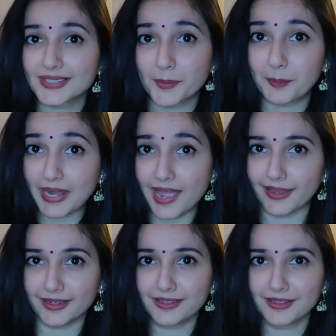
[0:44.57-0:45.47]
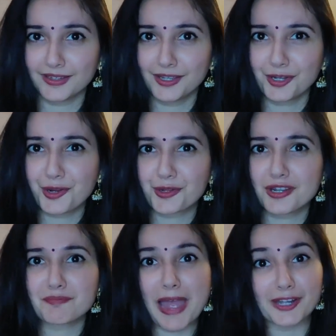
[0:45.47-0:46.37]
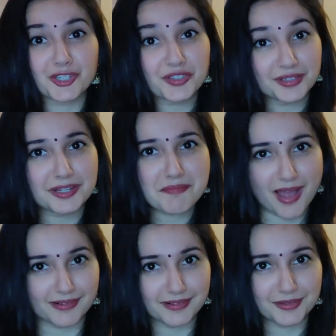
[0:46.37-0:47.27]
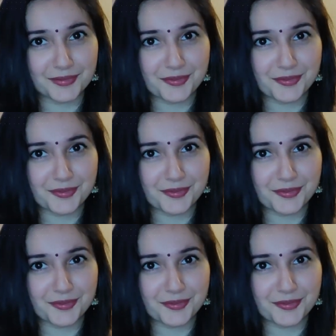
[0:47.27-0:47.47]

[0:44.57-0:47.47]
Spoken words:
supply couldn't match the demand.